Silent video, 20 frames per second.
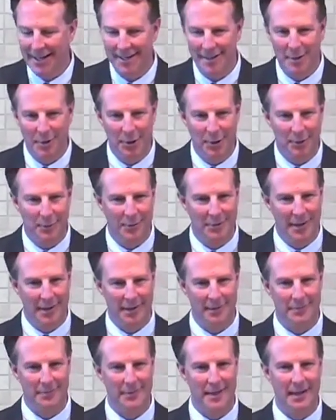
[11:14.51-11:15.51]

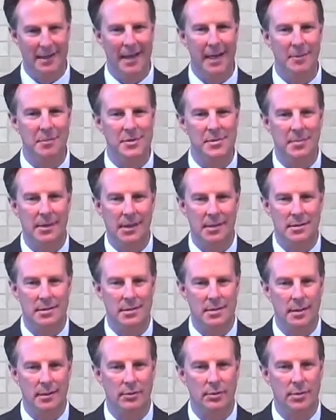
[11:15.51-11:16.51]
They came to me and
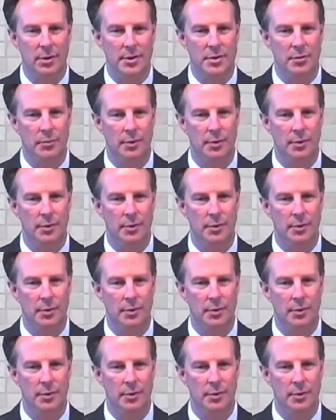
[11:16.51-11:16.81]
said, Chris,